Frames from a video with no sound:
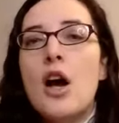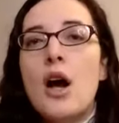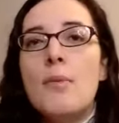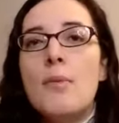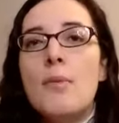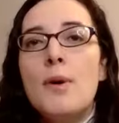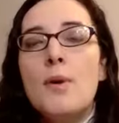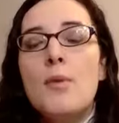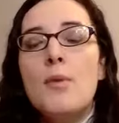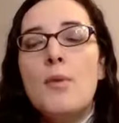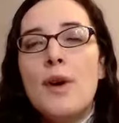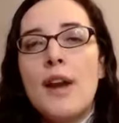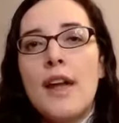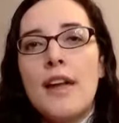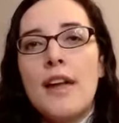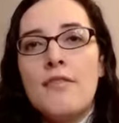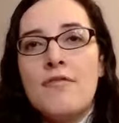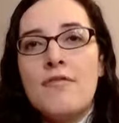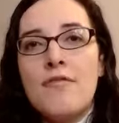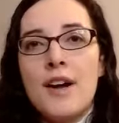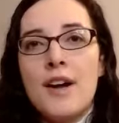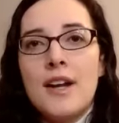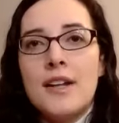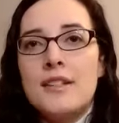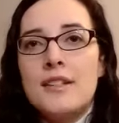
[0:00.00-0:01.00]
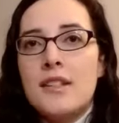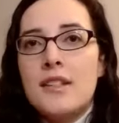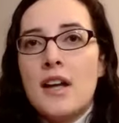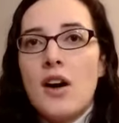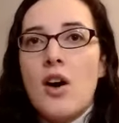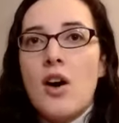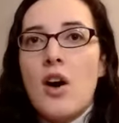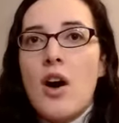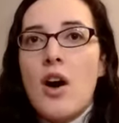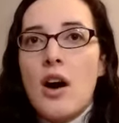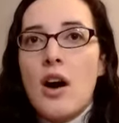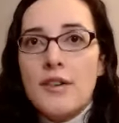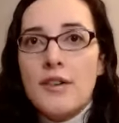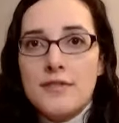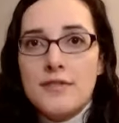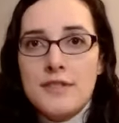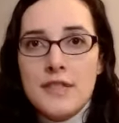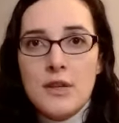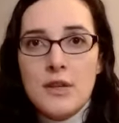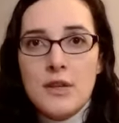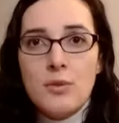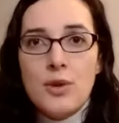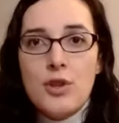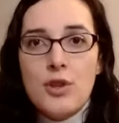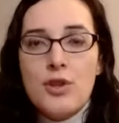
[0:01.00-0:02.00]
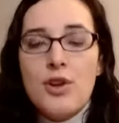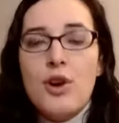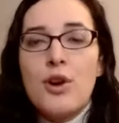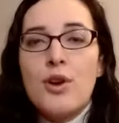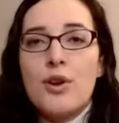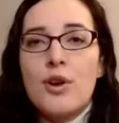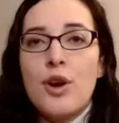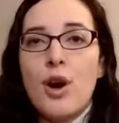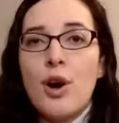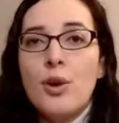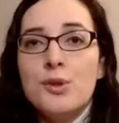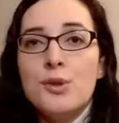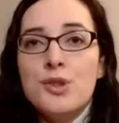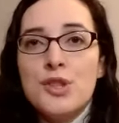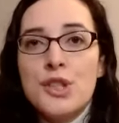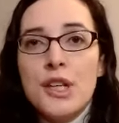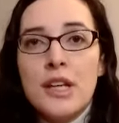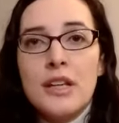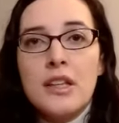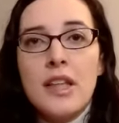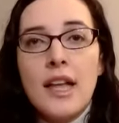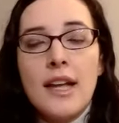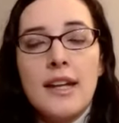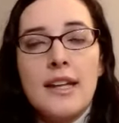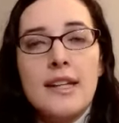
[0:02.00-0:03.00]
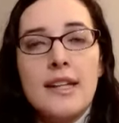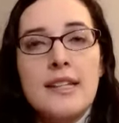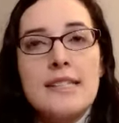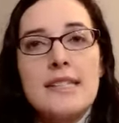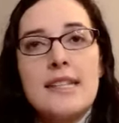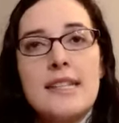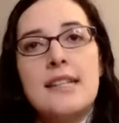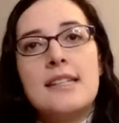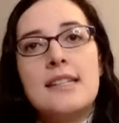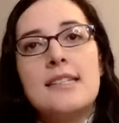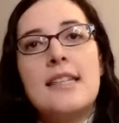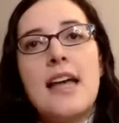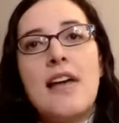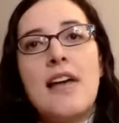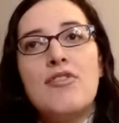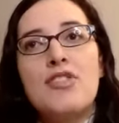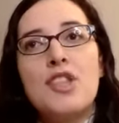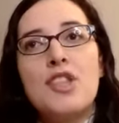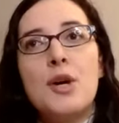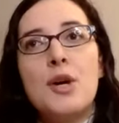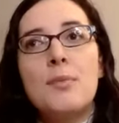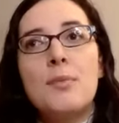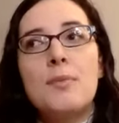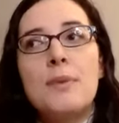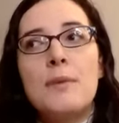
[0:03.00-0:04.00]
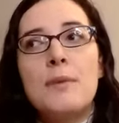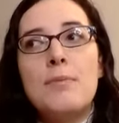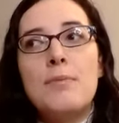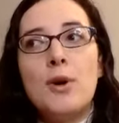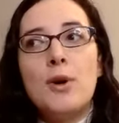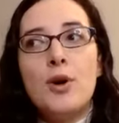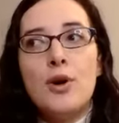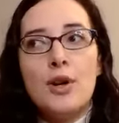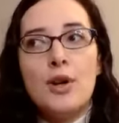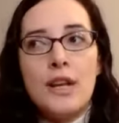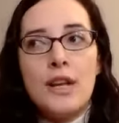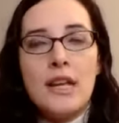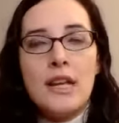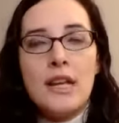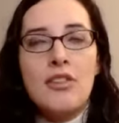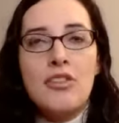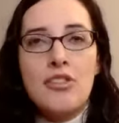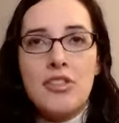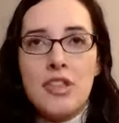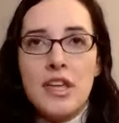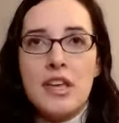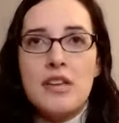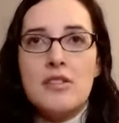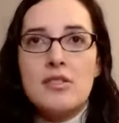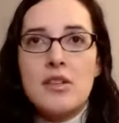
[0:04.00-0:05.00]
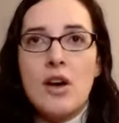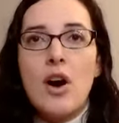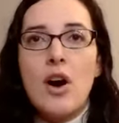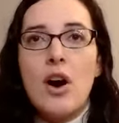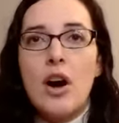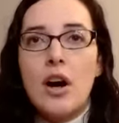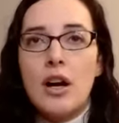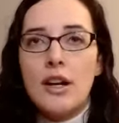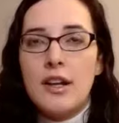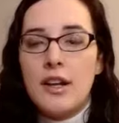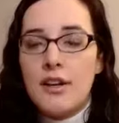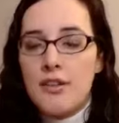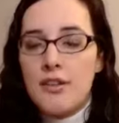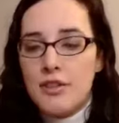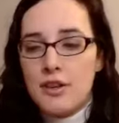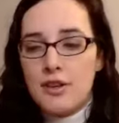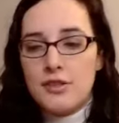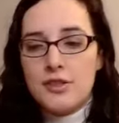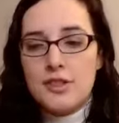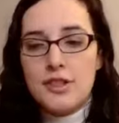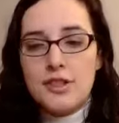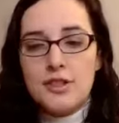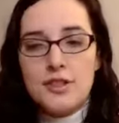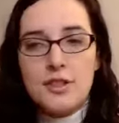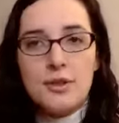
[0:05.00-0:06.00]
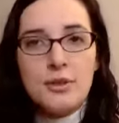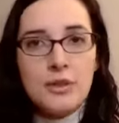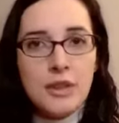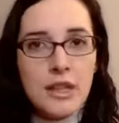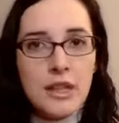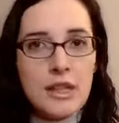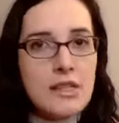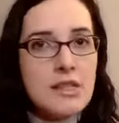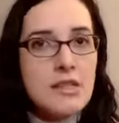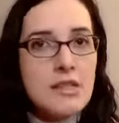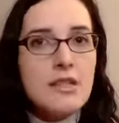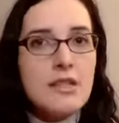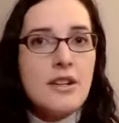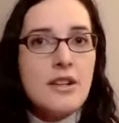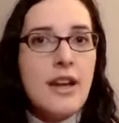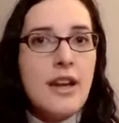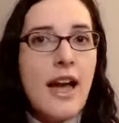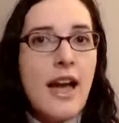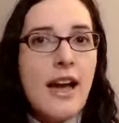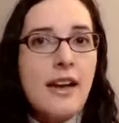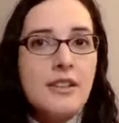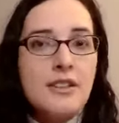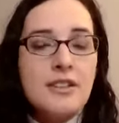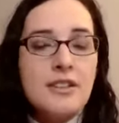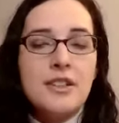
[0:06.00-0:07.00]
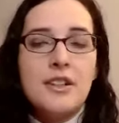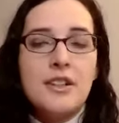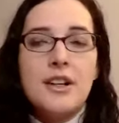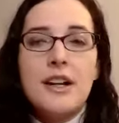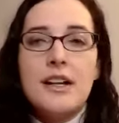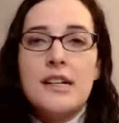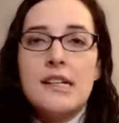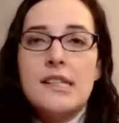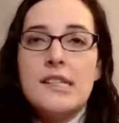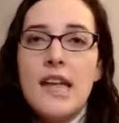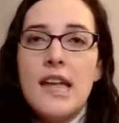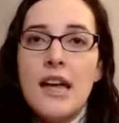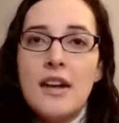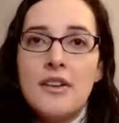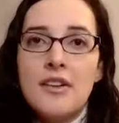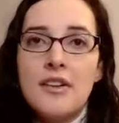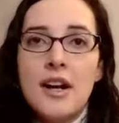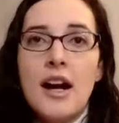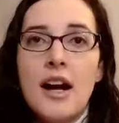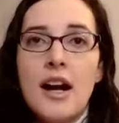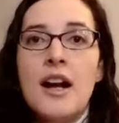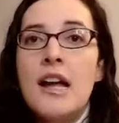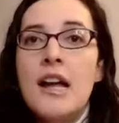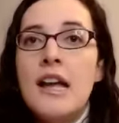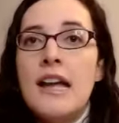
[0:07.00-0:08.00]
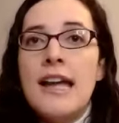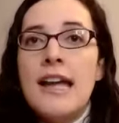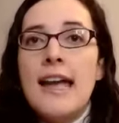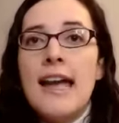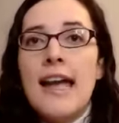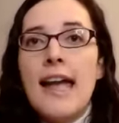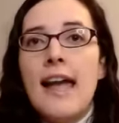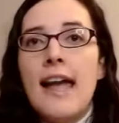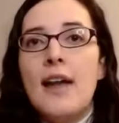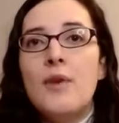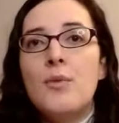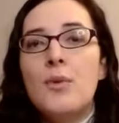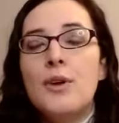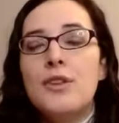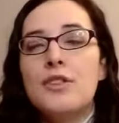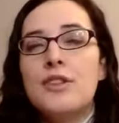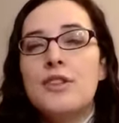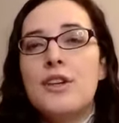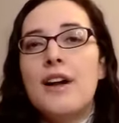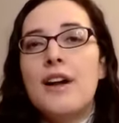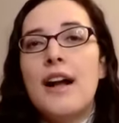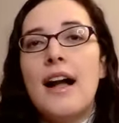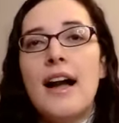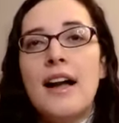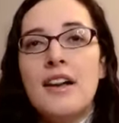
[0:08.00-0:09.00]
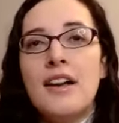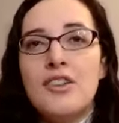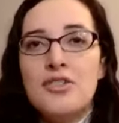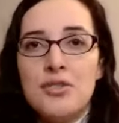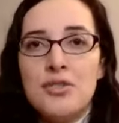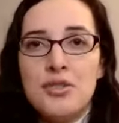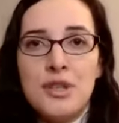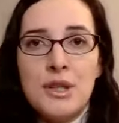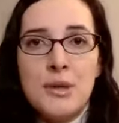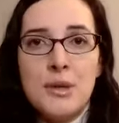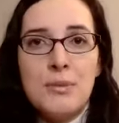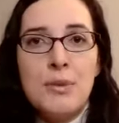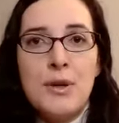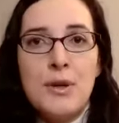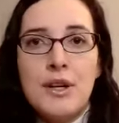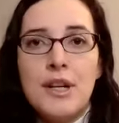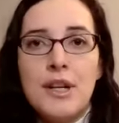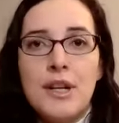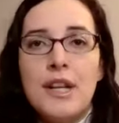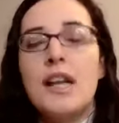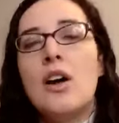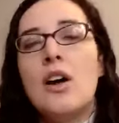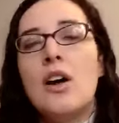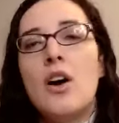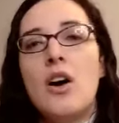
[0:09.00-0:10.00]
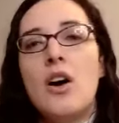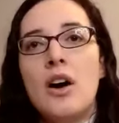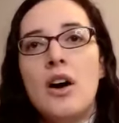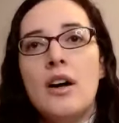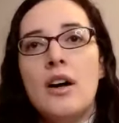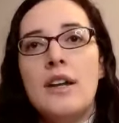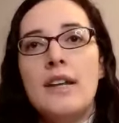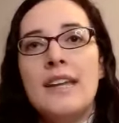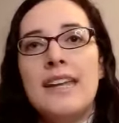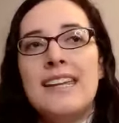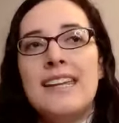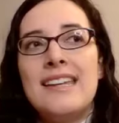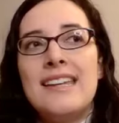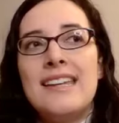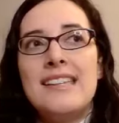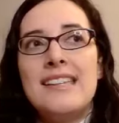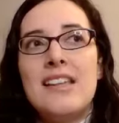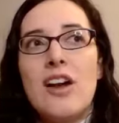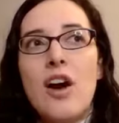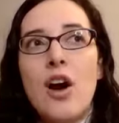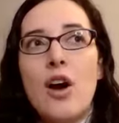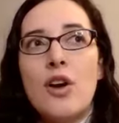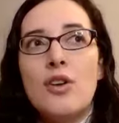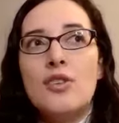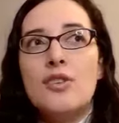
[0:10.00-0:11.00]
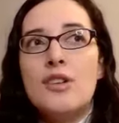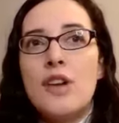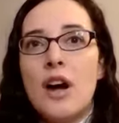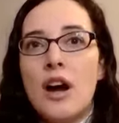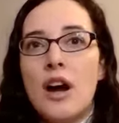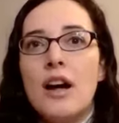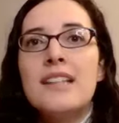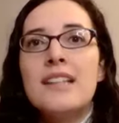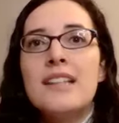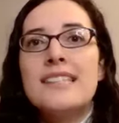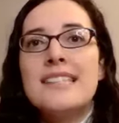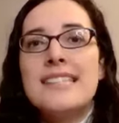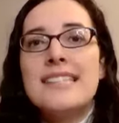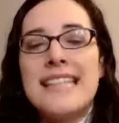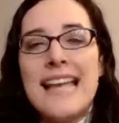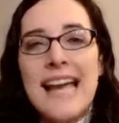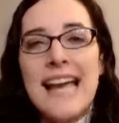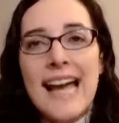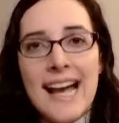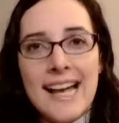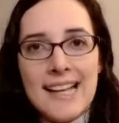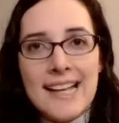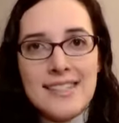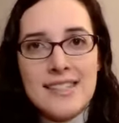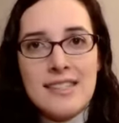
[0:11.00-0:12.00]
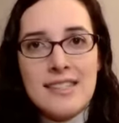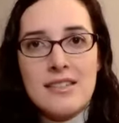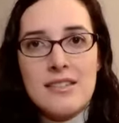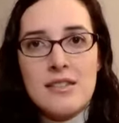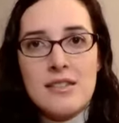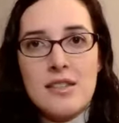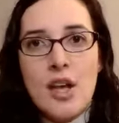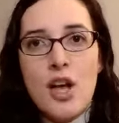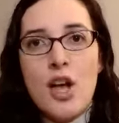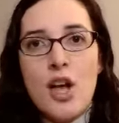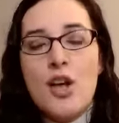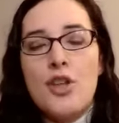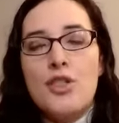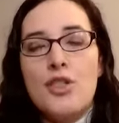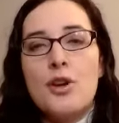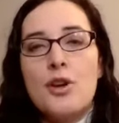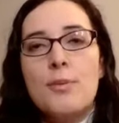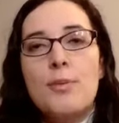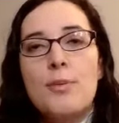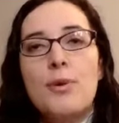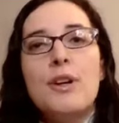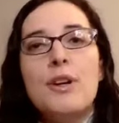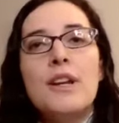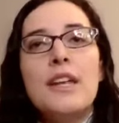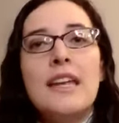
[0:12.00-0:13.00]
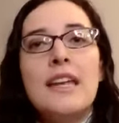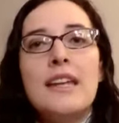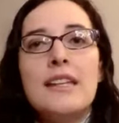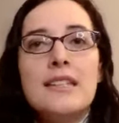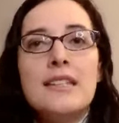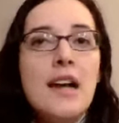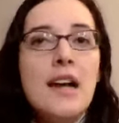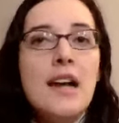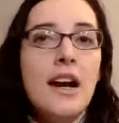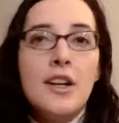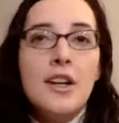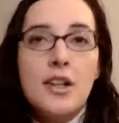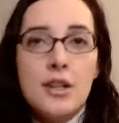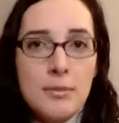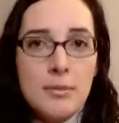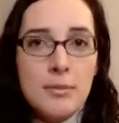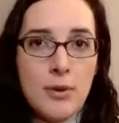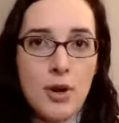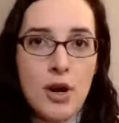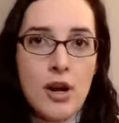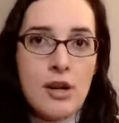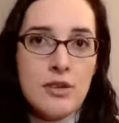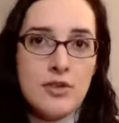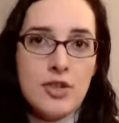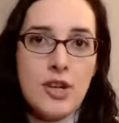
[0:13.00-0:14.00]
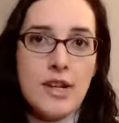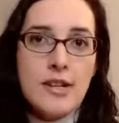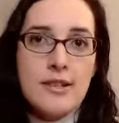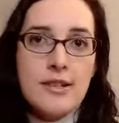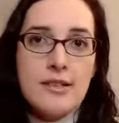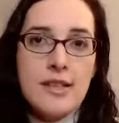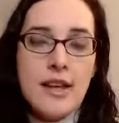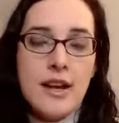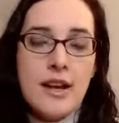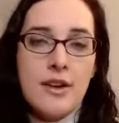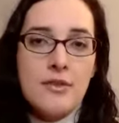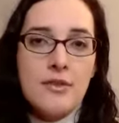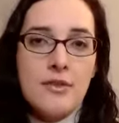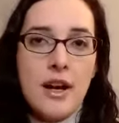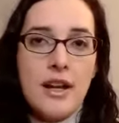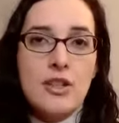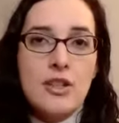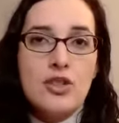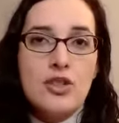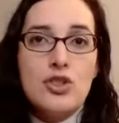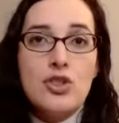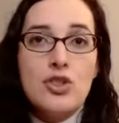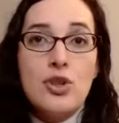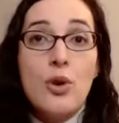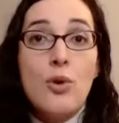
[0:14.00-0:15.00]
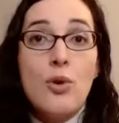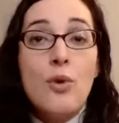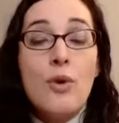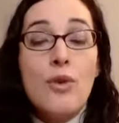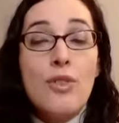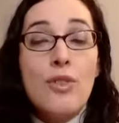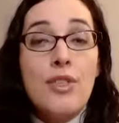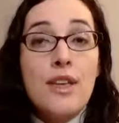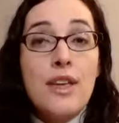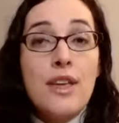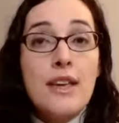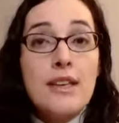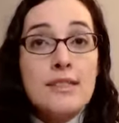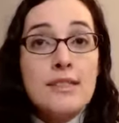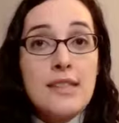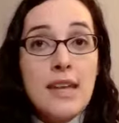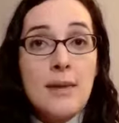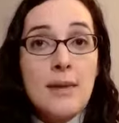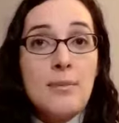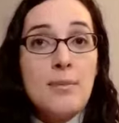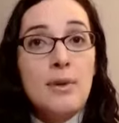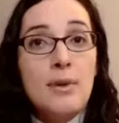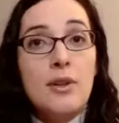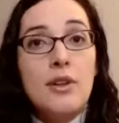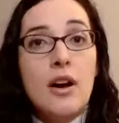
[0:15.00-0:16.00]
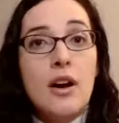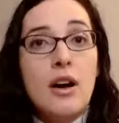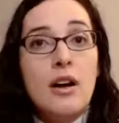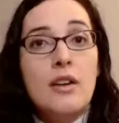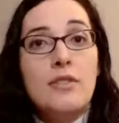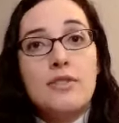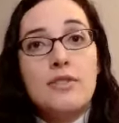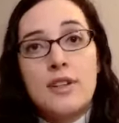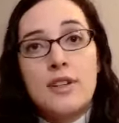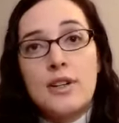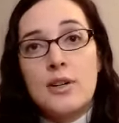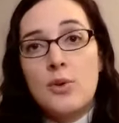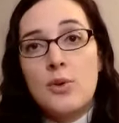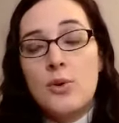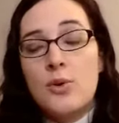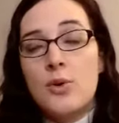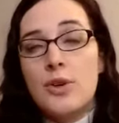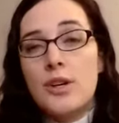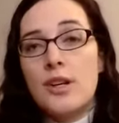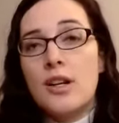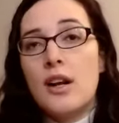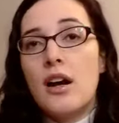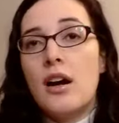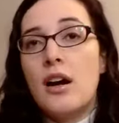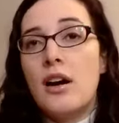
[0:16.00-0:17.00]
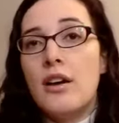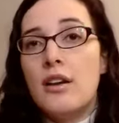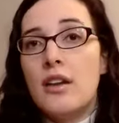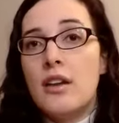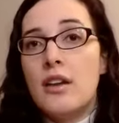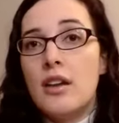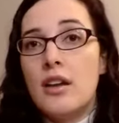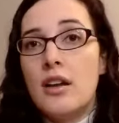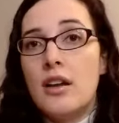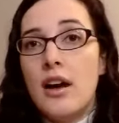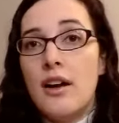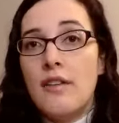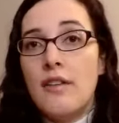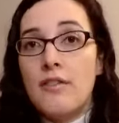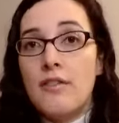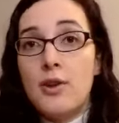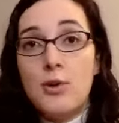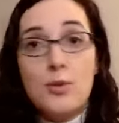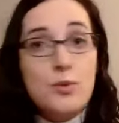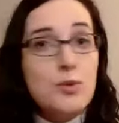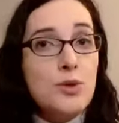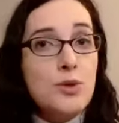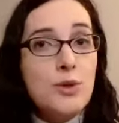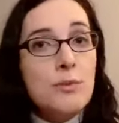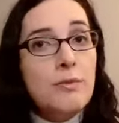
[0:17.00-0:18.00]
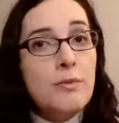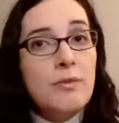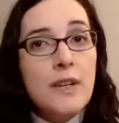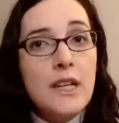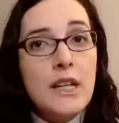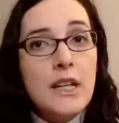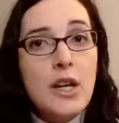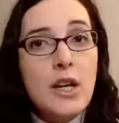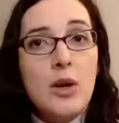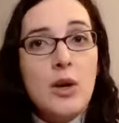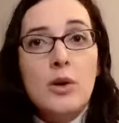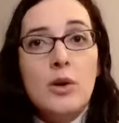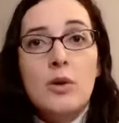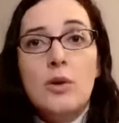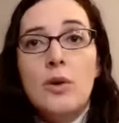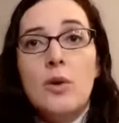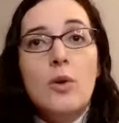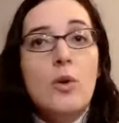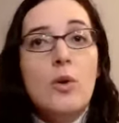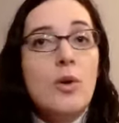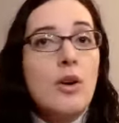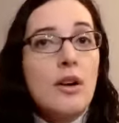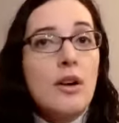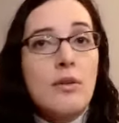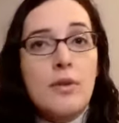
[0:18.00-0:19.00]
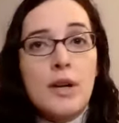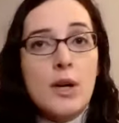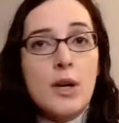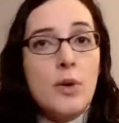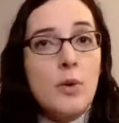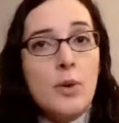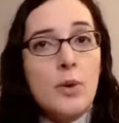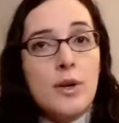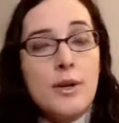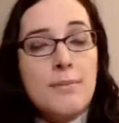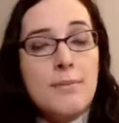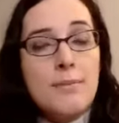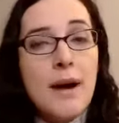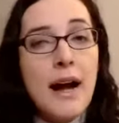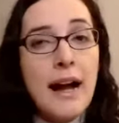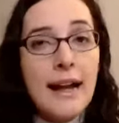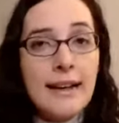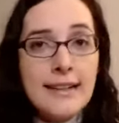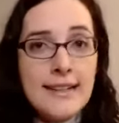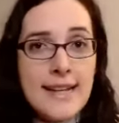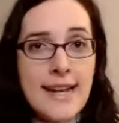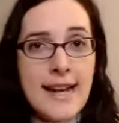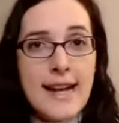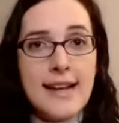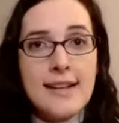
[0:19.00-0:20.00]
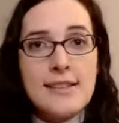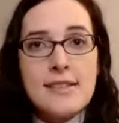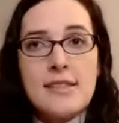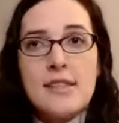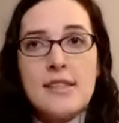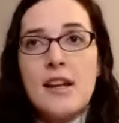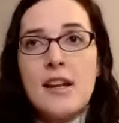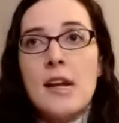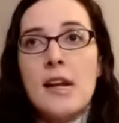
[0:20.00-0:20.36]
But what I find often with our coaching clients is that they'll be putting things on their to-do list, their calendar, etc. And what they're actually putting on are not tasks. They're putting entire projects there, right? So the example of record a YouTube video or record a podcast